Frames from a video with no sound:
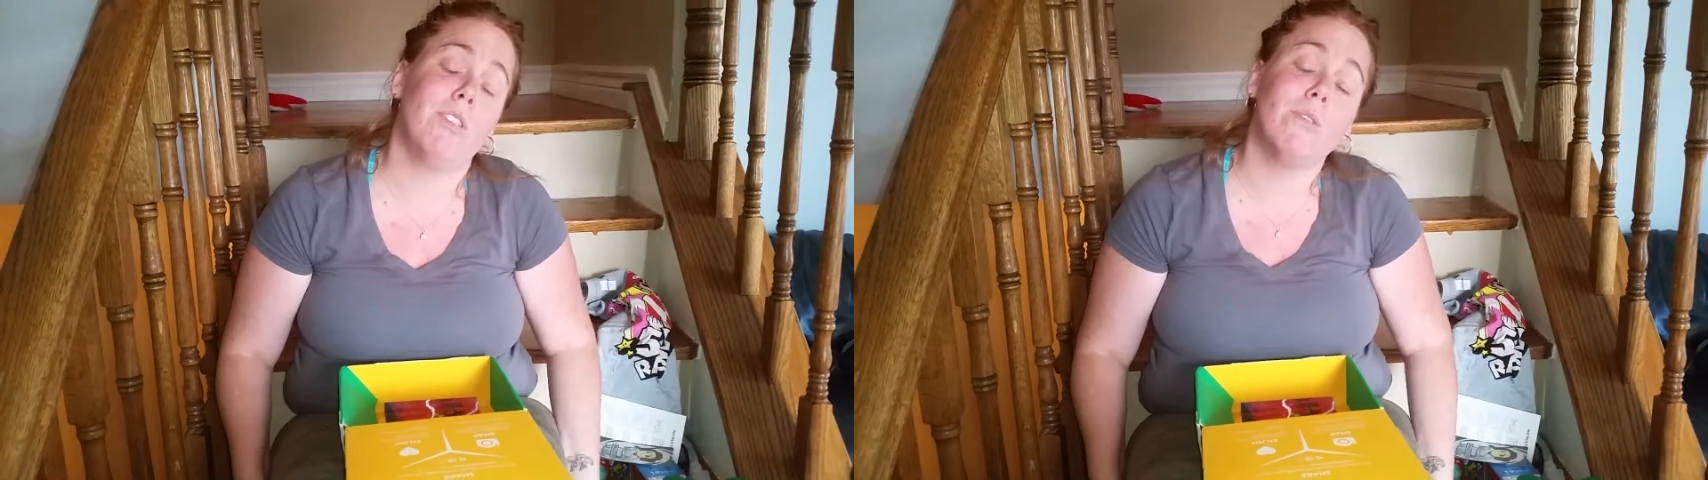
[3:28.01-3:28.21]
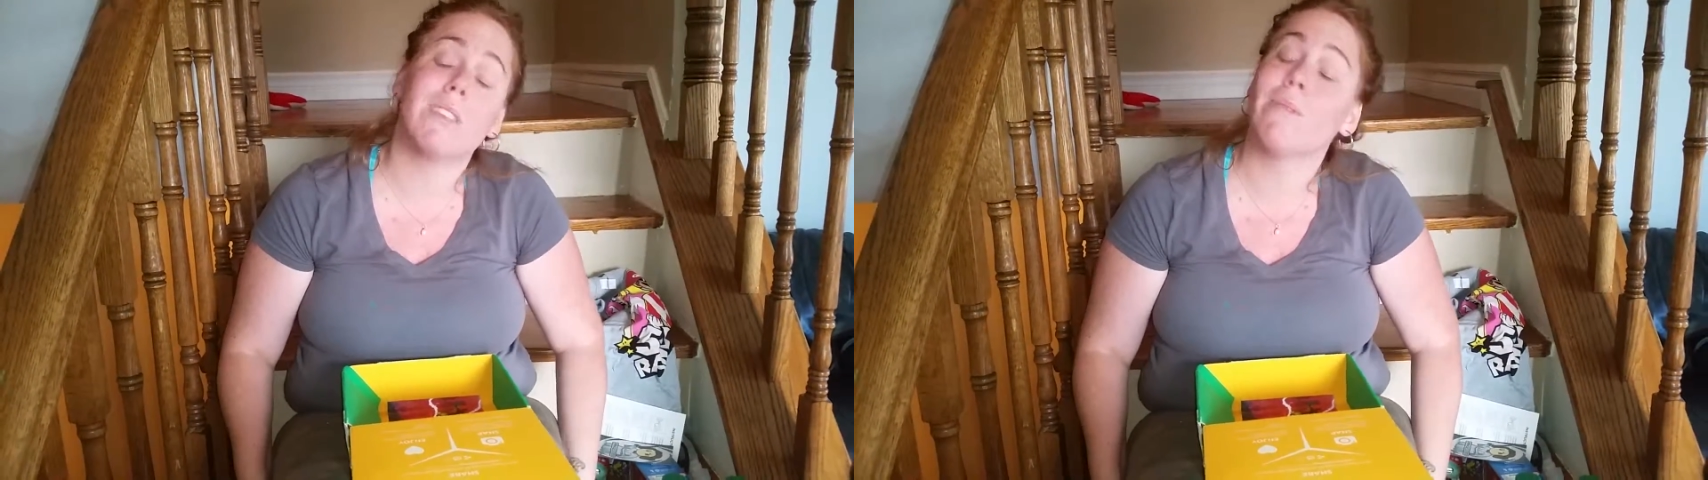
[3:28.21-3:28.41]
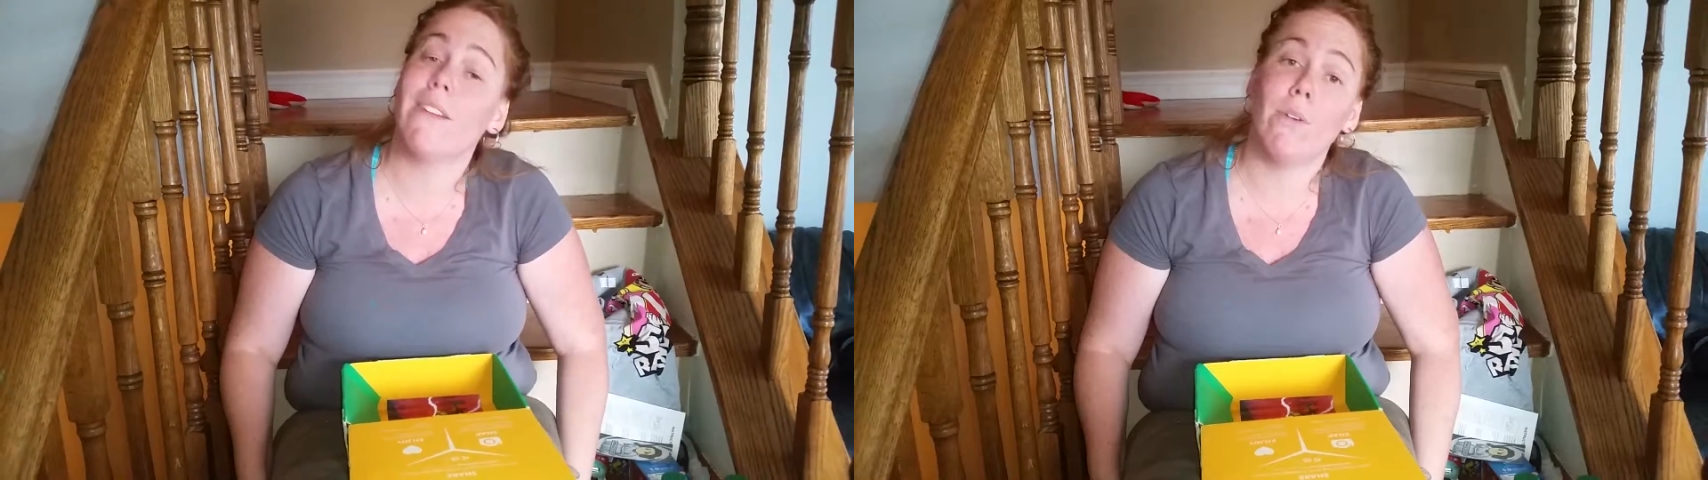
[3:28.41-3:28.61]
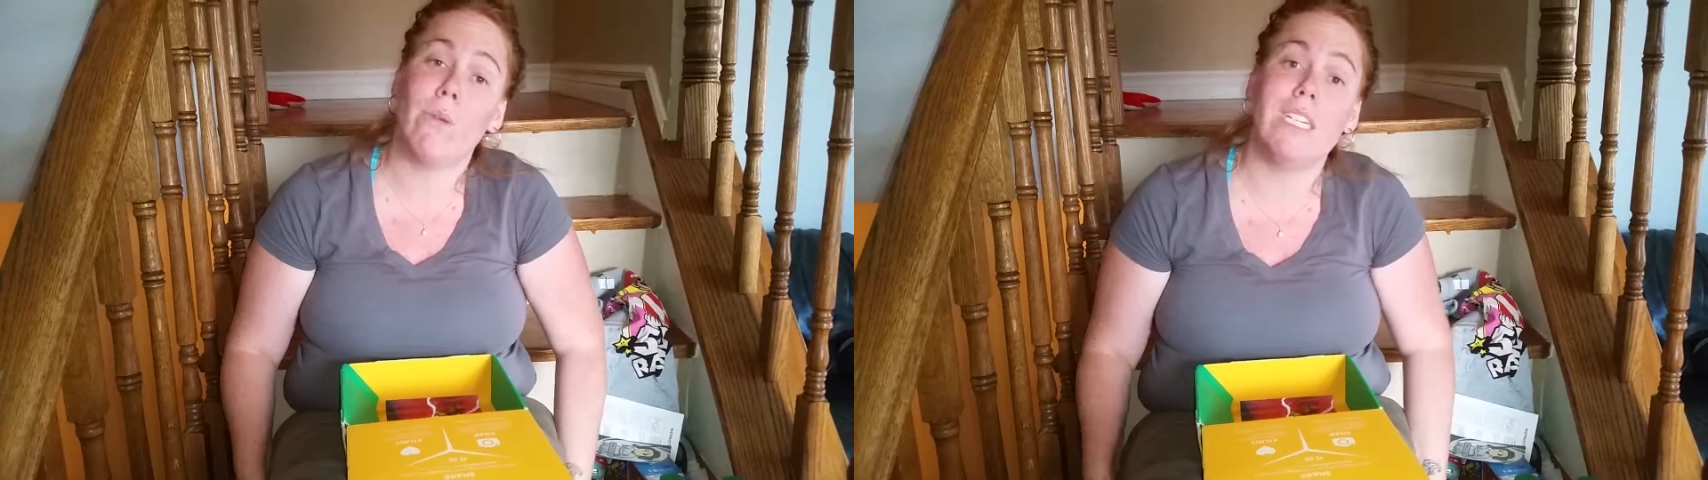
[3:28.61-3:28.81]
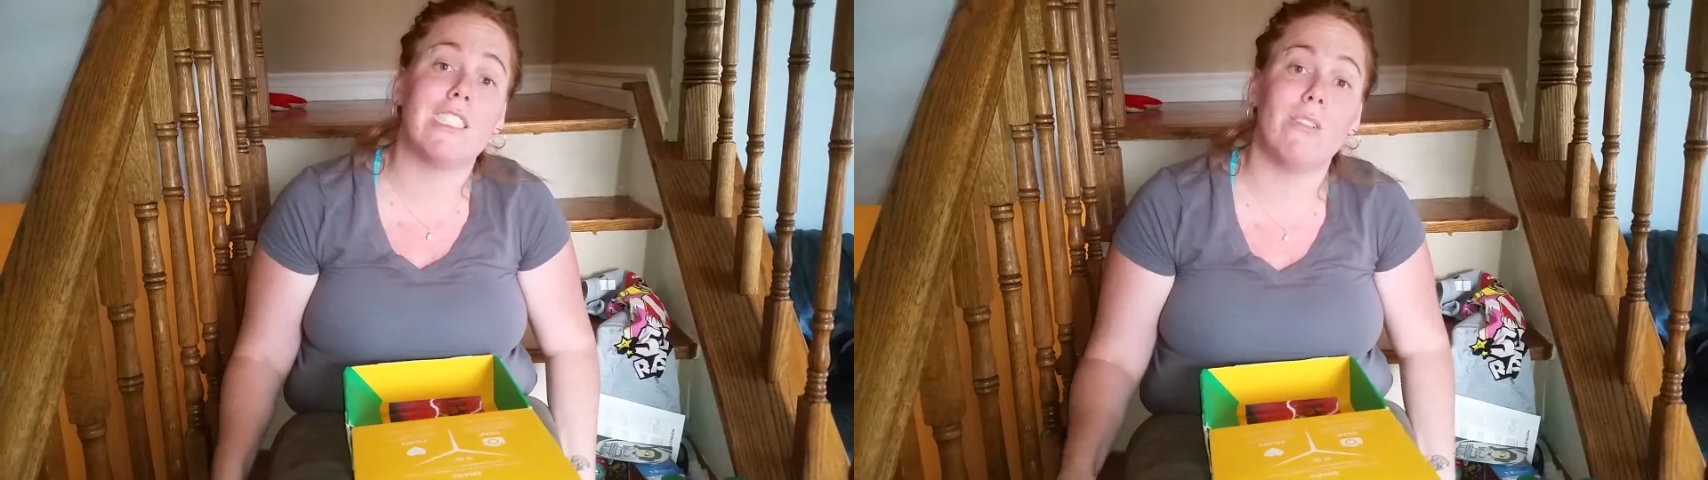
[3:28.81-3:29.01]
doing some
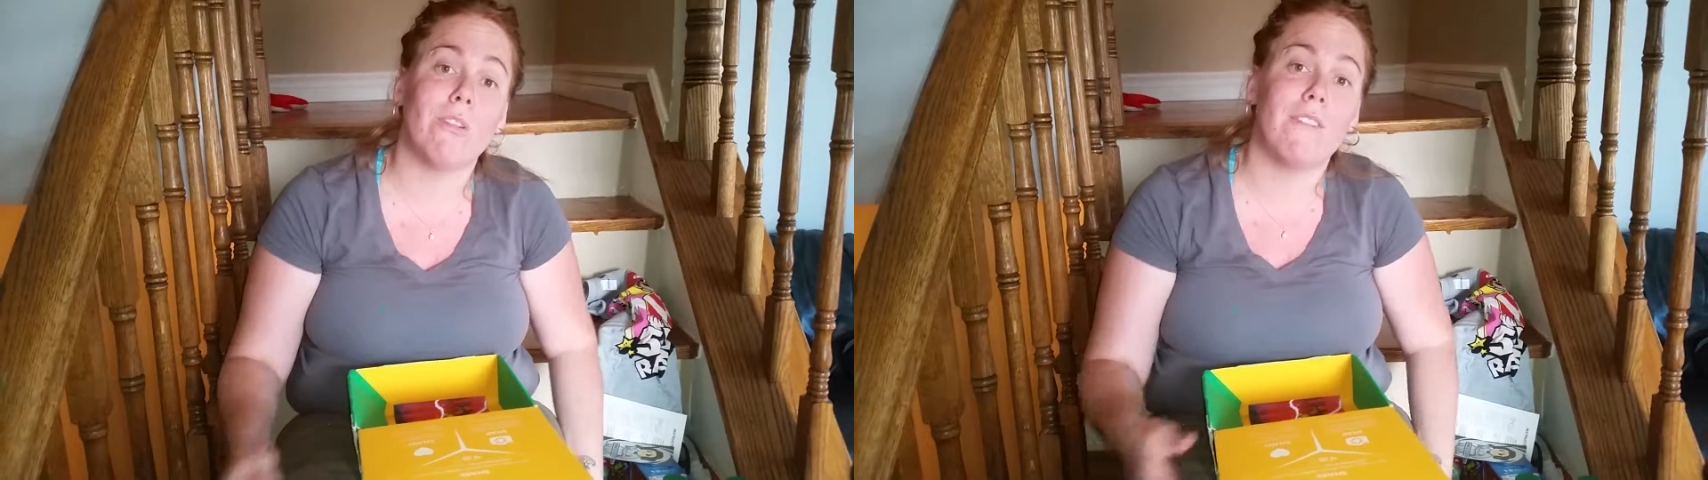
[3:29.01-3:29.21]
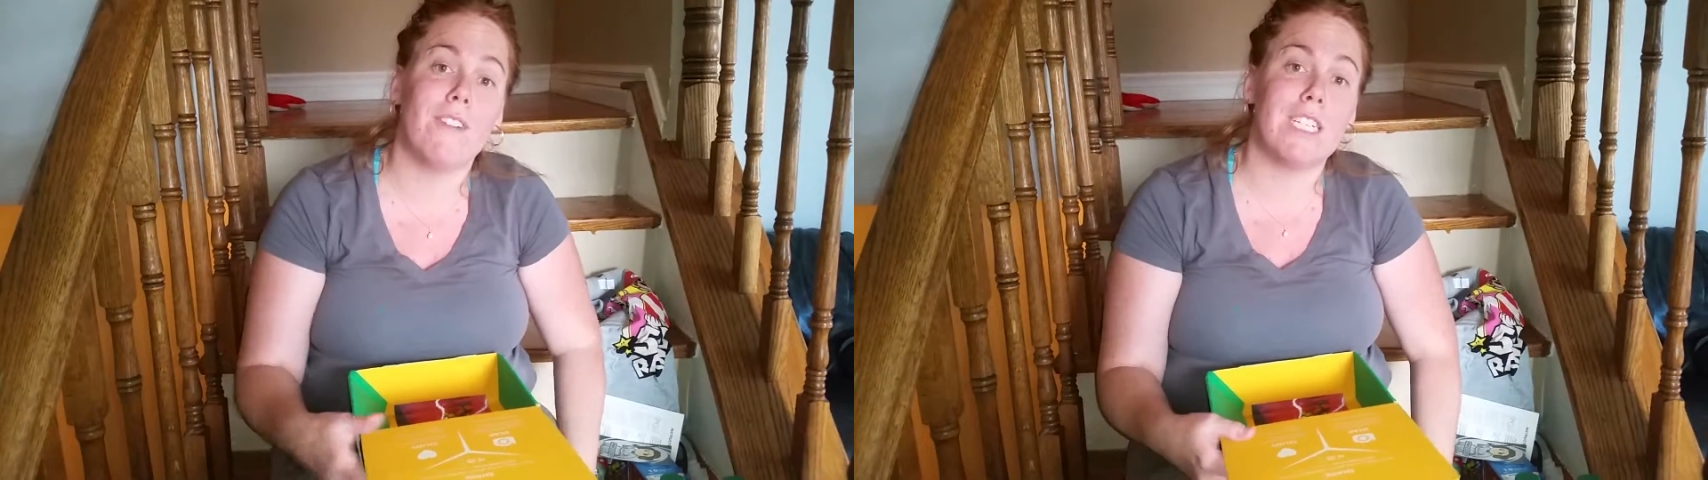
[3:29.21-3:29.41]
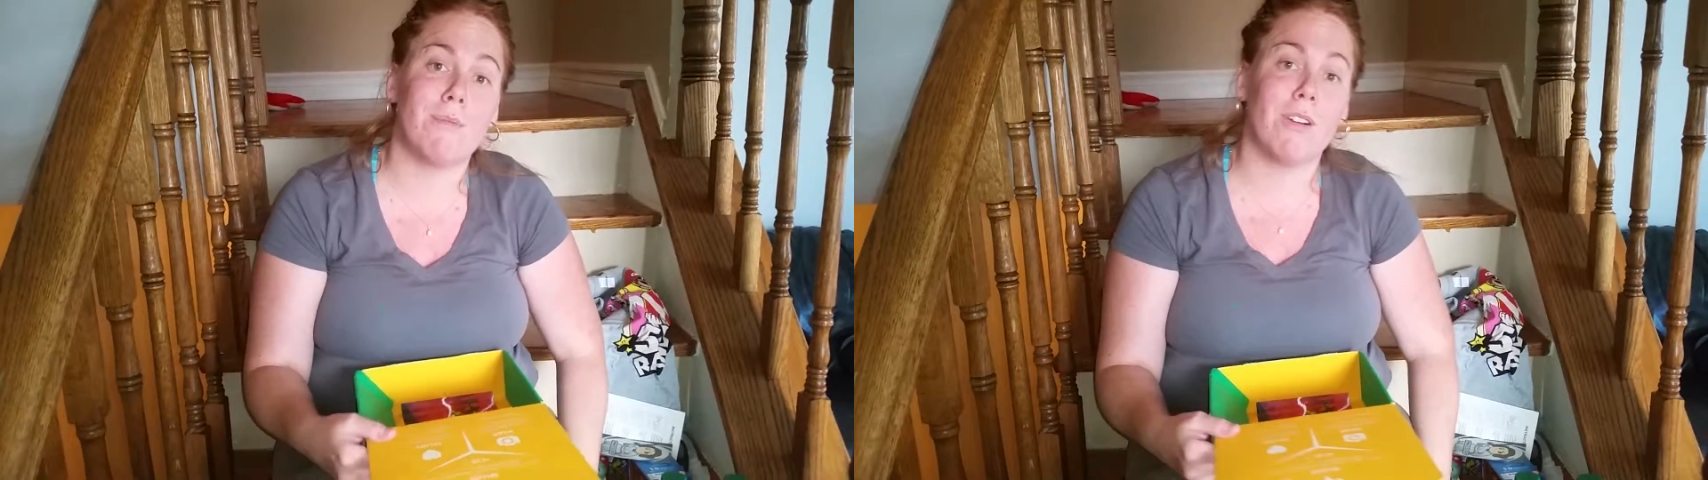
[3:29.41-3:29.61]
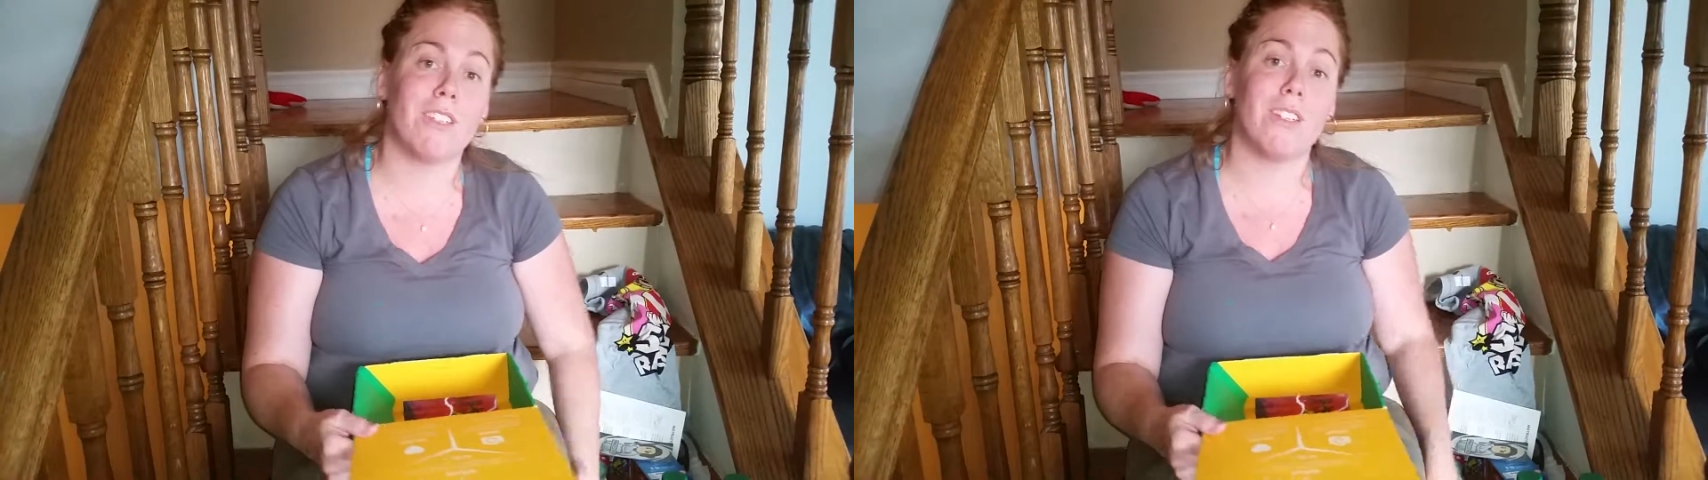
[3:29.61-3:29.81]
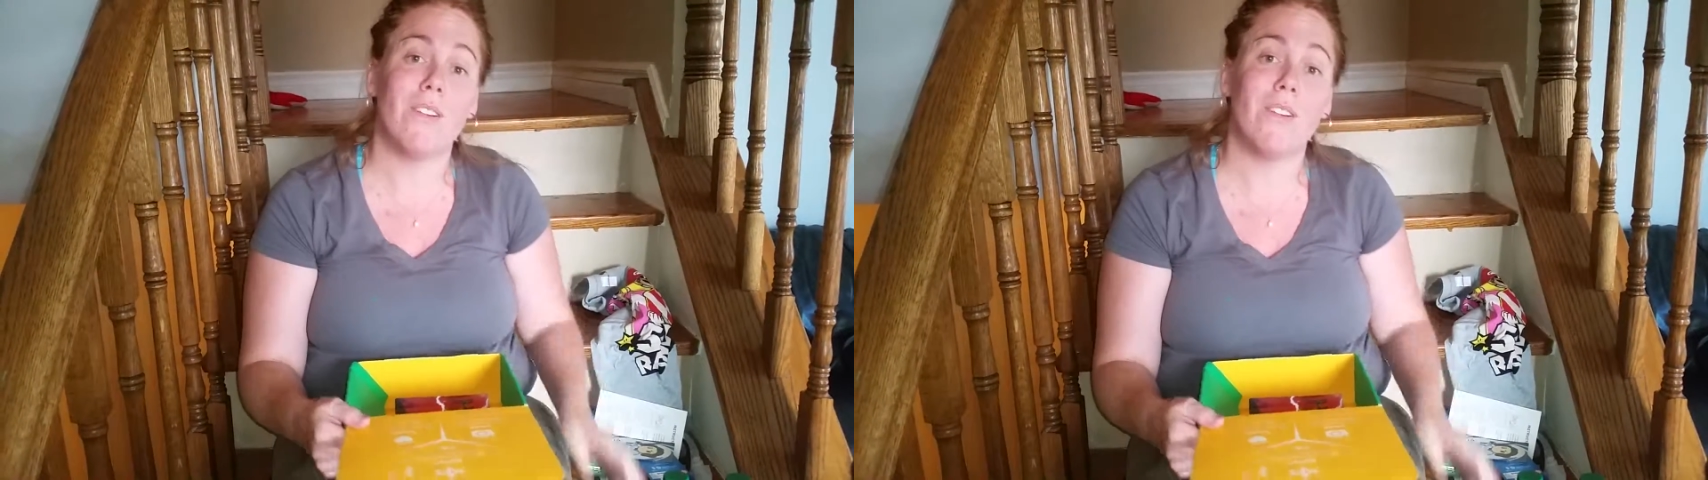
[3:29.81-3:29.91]
giveaways soon on Facebook.